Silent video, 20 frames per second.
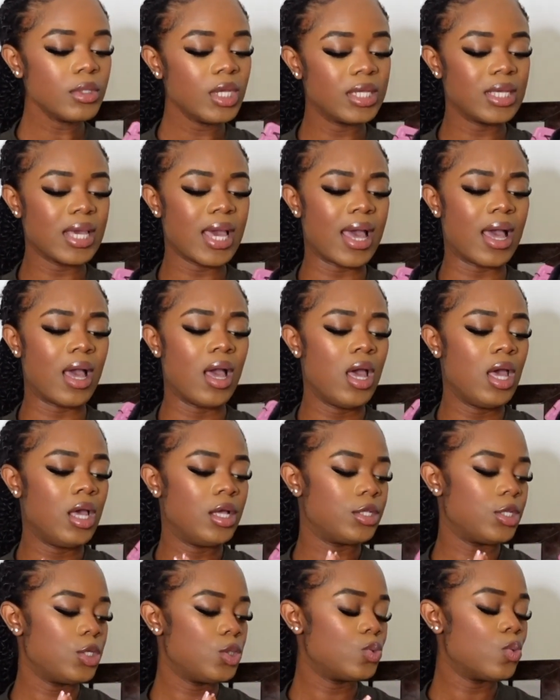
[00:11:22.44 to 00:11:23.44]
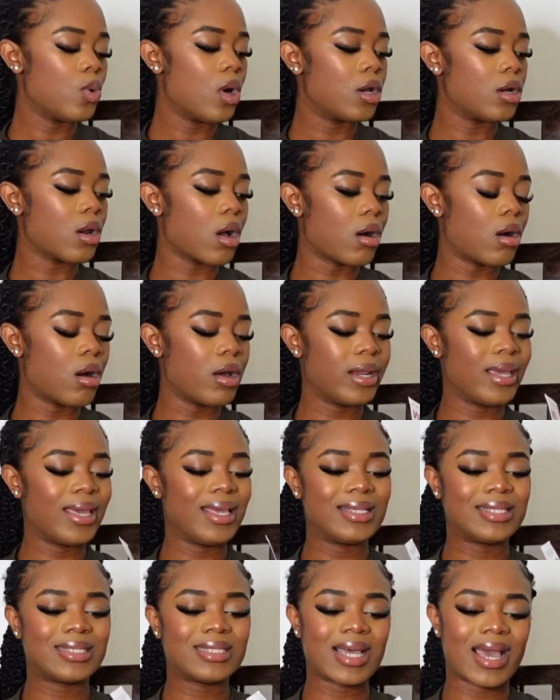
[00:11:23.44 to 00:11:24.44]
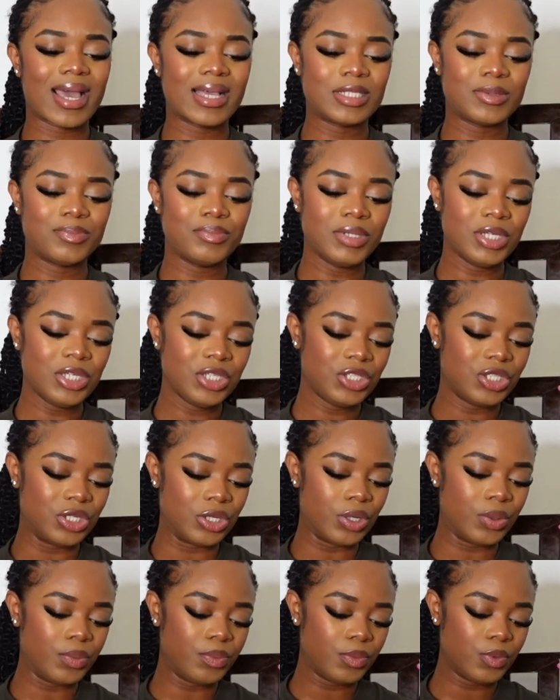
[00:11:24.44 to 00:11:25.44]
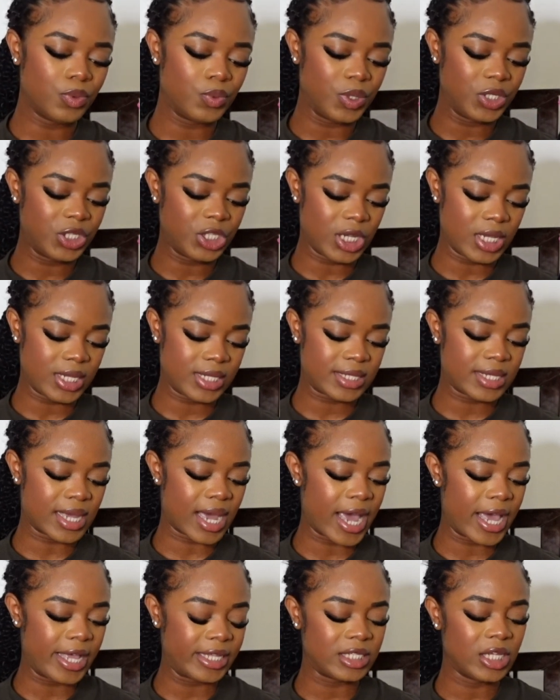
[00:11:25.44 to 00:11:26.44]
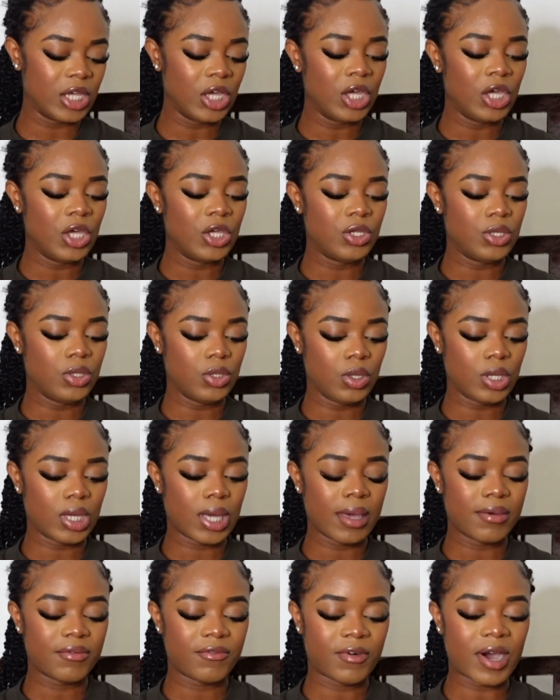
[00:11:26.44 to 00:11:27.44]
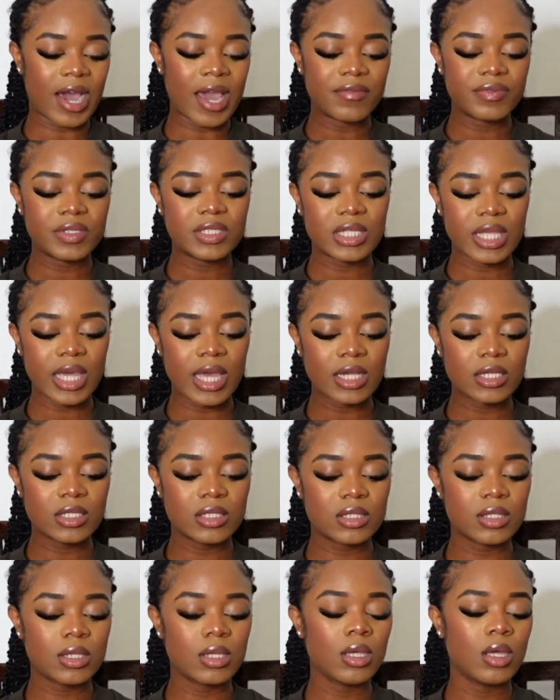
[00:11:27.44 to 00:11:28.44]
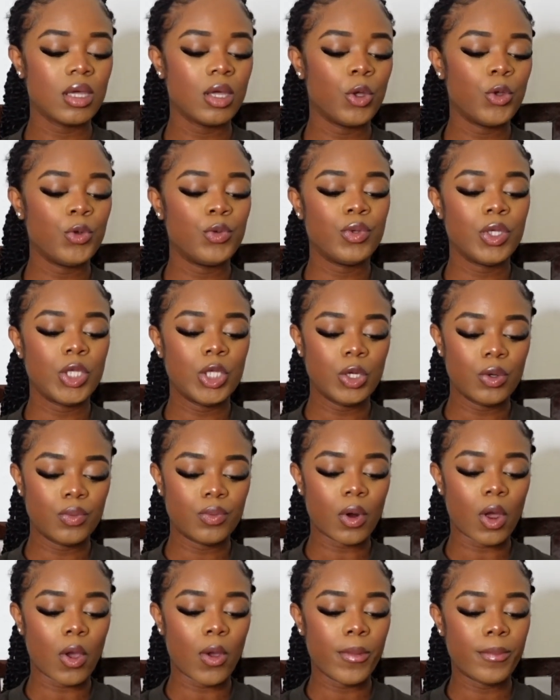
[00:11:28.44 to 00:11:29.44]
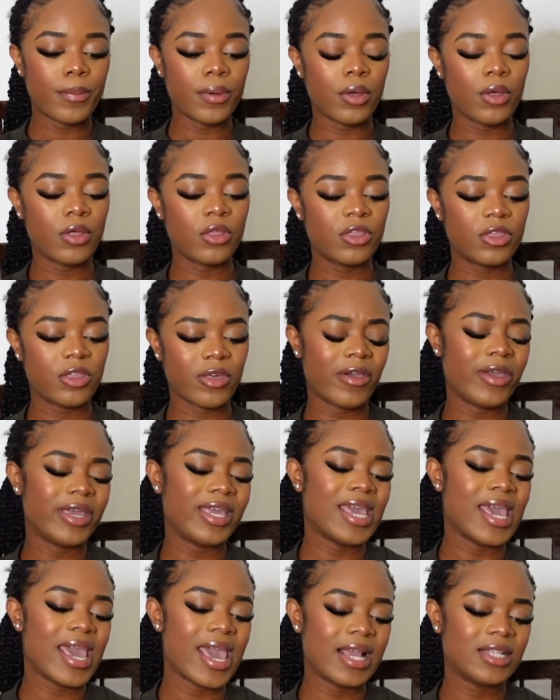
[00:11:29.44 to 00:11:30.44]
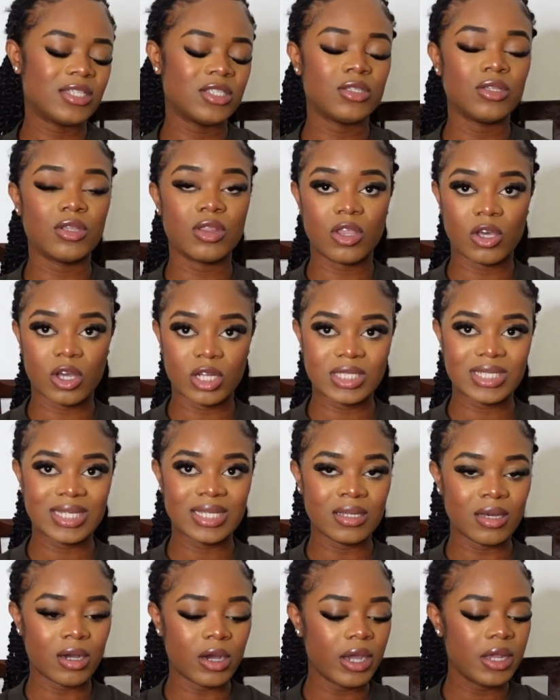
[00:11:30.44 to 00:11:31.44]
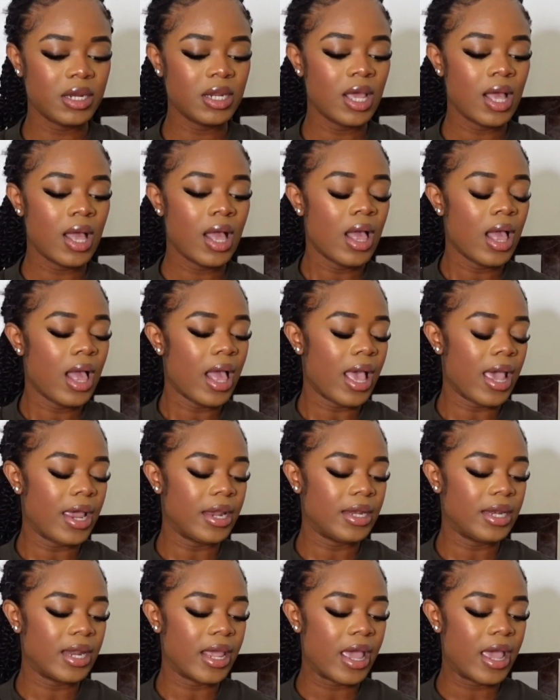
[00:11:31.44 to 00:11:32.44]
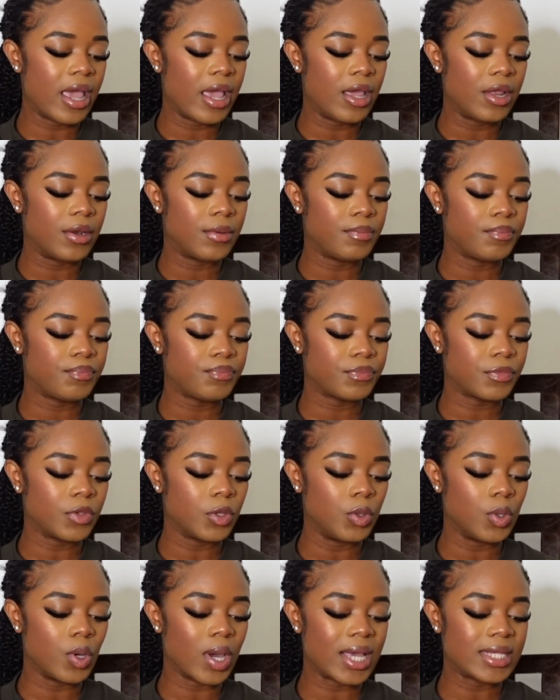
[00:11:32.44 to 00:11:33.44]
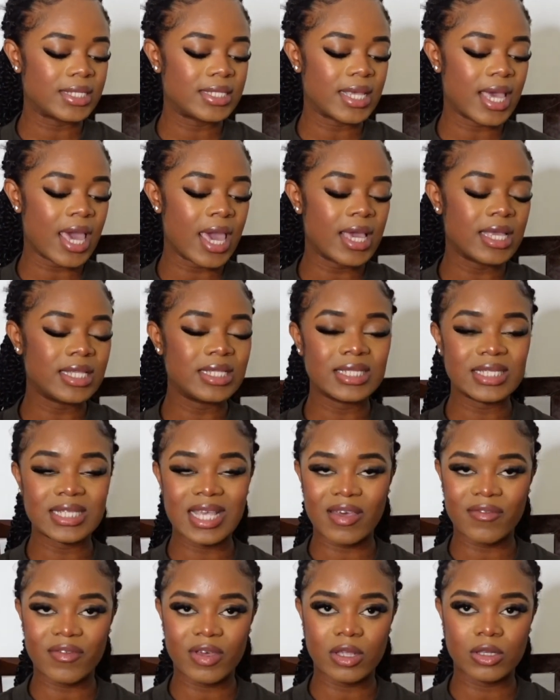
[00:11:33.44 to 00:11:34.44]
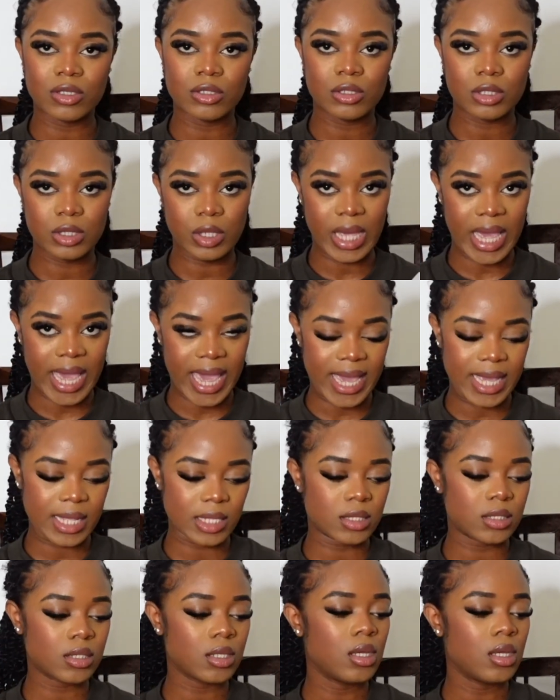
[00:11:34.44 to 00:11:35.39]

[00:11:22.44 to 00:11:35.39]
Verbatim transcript: yeah this one i got it in size medium which is size uk 56 europe 38 to 39 and then usa 7 to 8